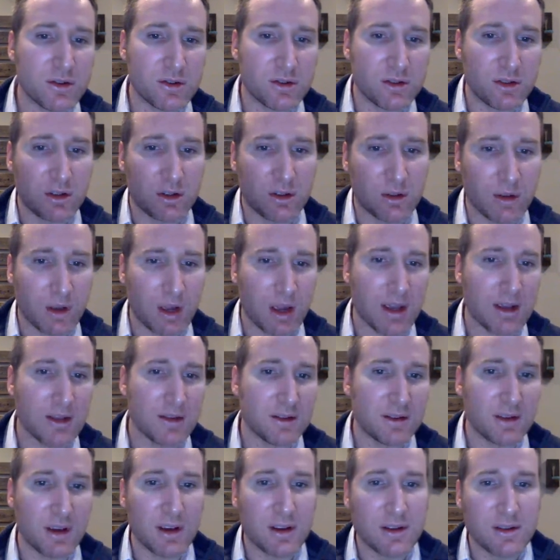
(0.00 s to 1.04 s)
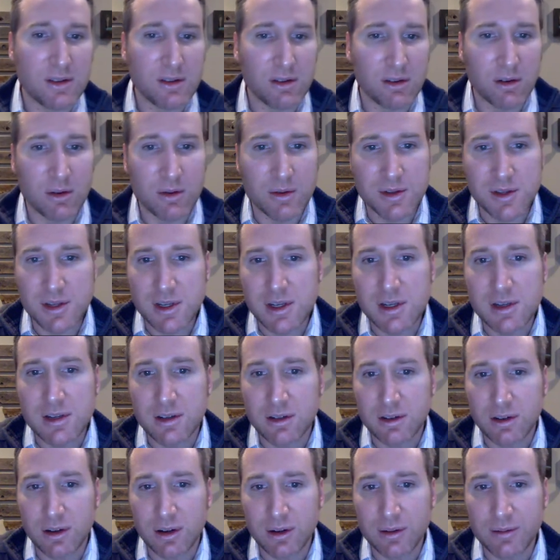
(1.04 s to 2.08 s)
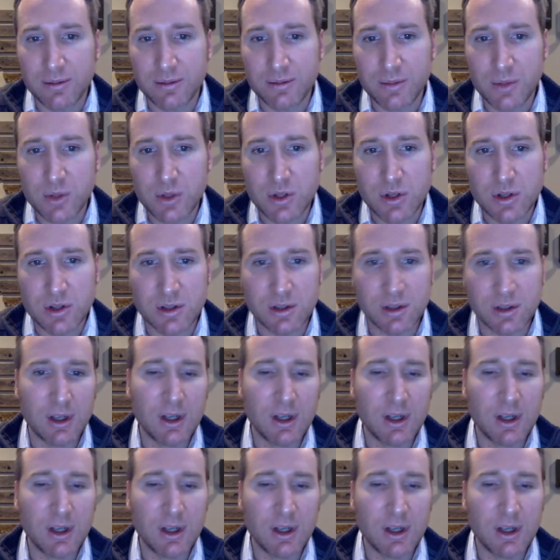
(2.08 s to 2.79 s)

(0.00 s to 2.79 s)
A0 and C0, which is,